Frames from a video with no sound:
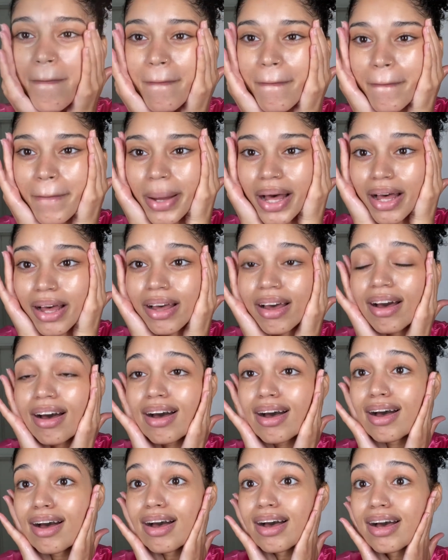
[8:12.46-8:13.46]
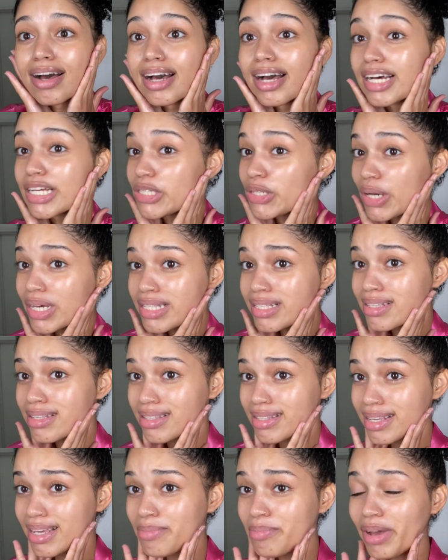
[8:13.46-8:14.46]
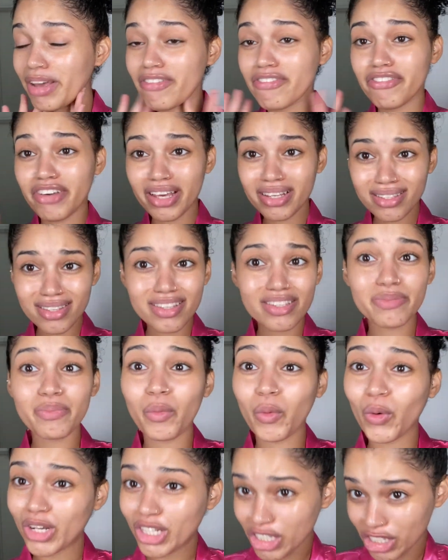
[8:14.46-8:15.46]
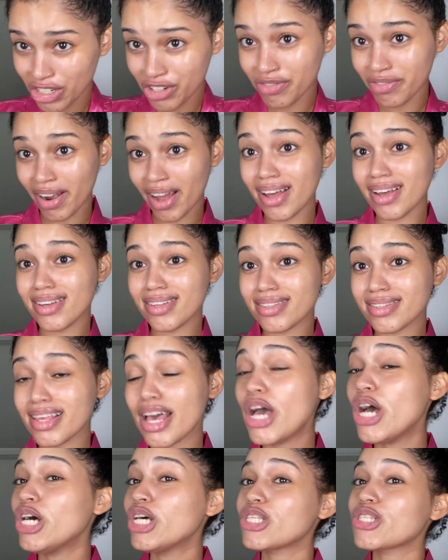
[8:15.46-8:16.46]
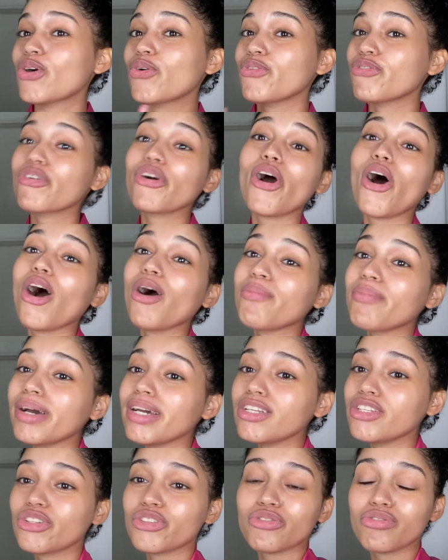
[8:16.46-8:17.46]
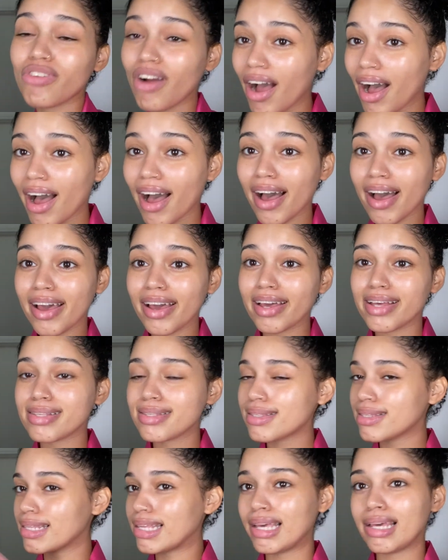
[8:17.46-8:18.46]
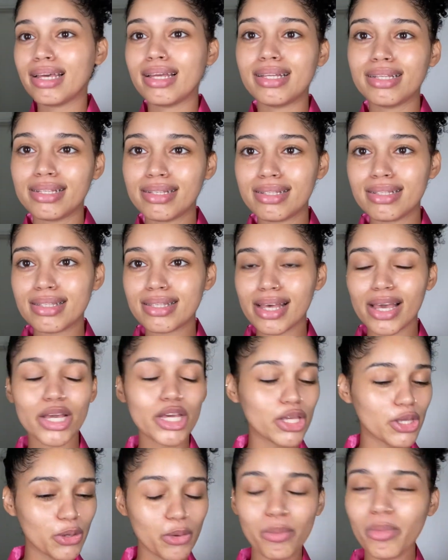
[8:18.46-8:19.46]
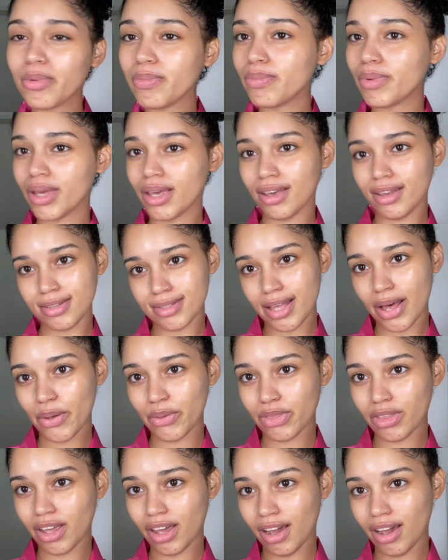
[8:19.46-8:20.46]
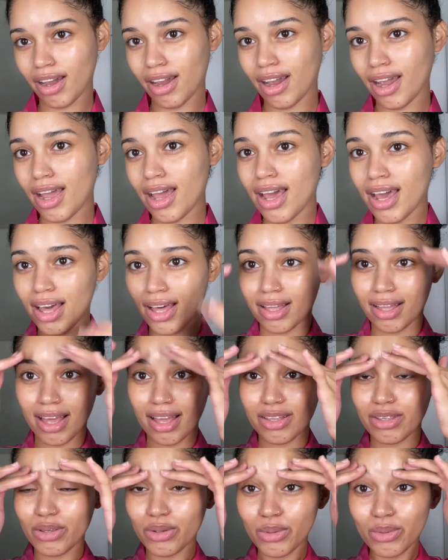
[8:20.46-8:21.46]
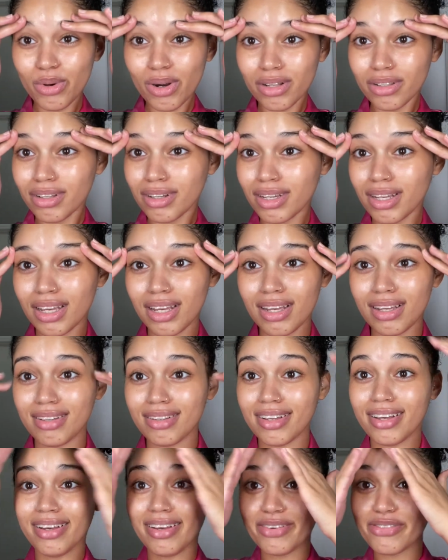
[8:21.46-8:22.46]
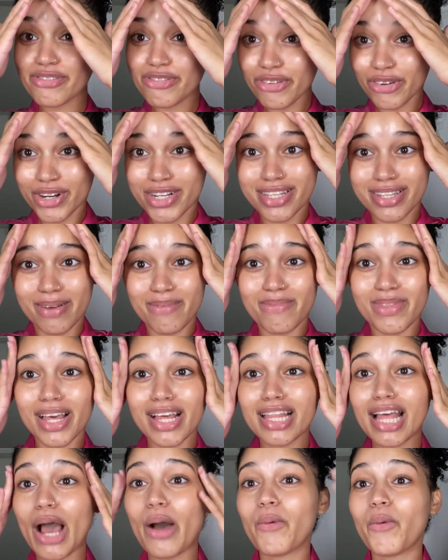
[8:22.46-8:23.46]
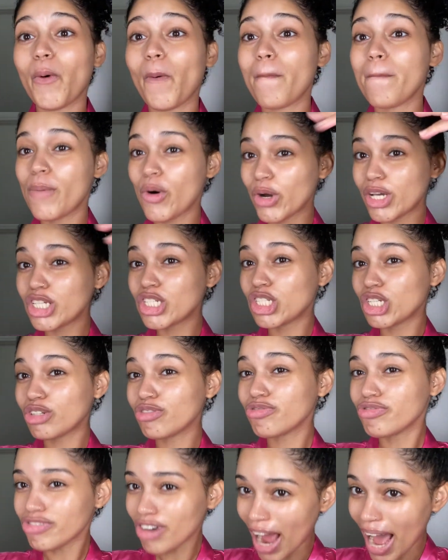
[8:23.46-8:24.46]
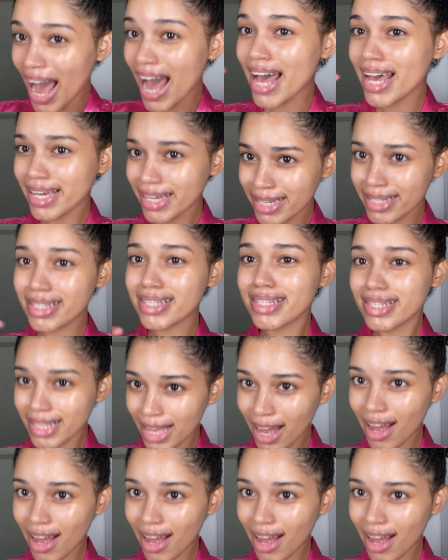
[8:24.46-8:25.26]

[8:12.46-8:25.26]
But as you guys can see, my face is moisturized. So for all my dry skinned human beings out there, and you are looking for something that will moisturize,